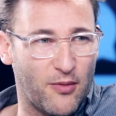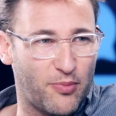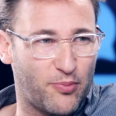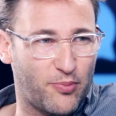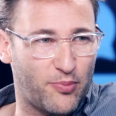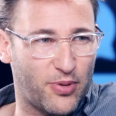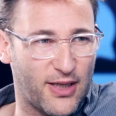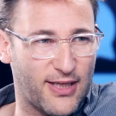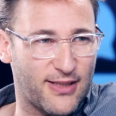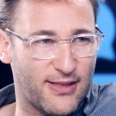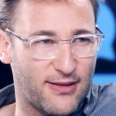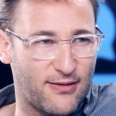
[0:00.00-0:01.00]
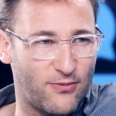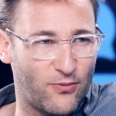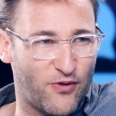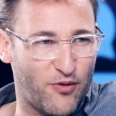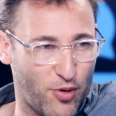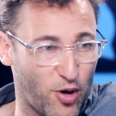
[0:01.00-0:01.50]
in a place
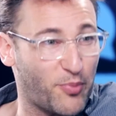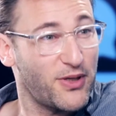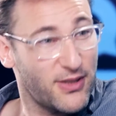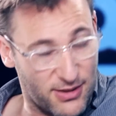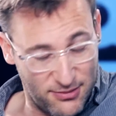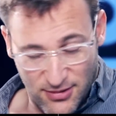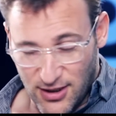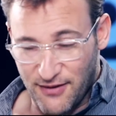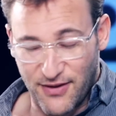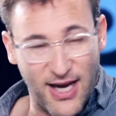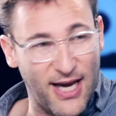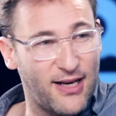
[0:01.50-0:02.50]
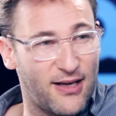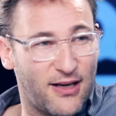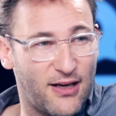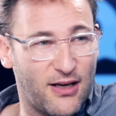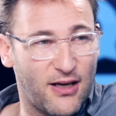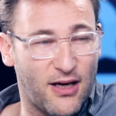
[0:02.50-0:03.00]
with purpose, love that.
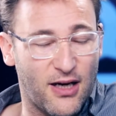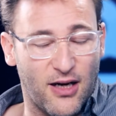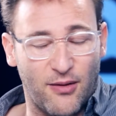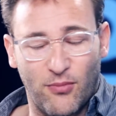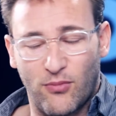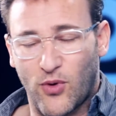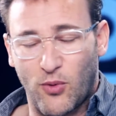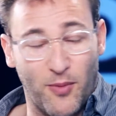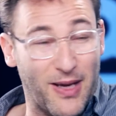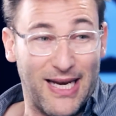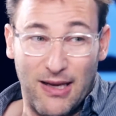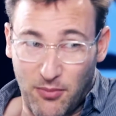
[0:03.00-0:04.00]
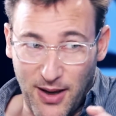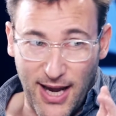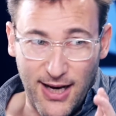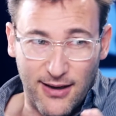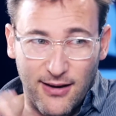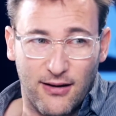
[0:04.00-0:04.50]
We want to make an
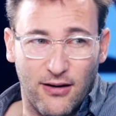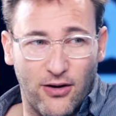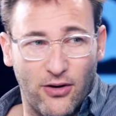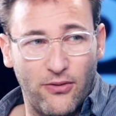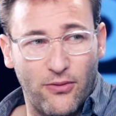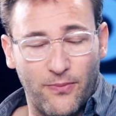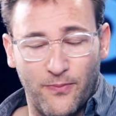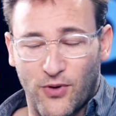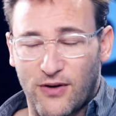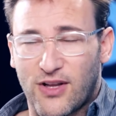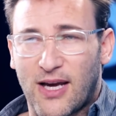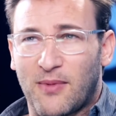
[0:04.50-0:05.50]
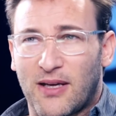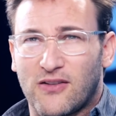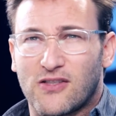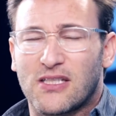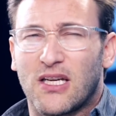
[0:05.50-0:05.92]
impact, whatever that means.